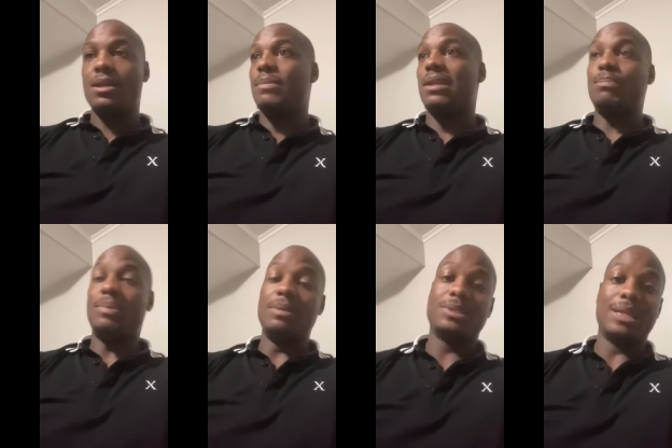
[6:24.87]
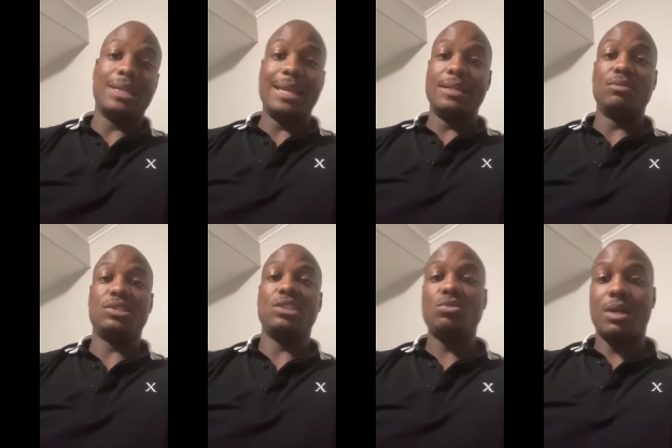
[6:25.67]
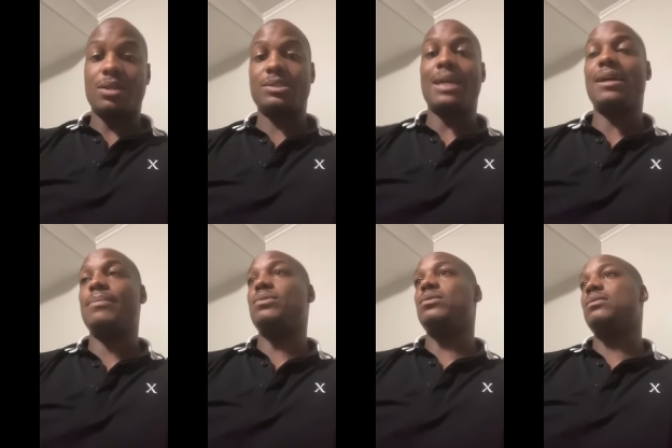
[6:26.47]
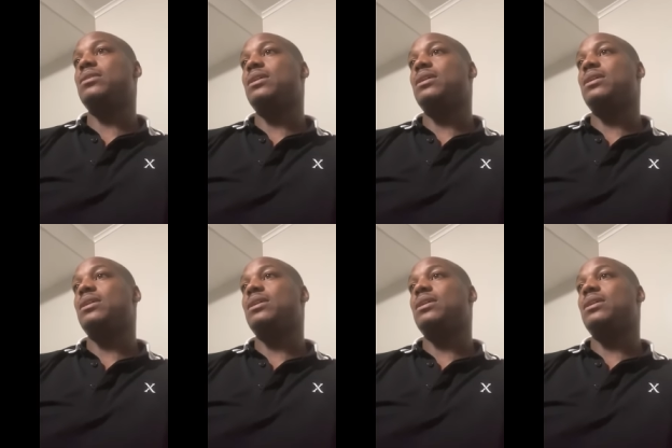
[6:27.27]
Man, people say they ain't never seen you outside, bro.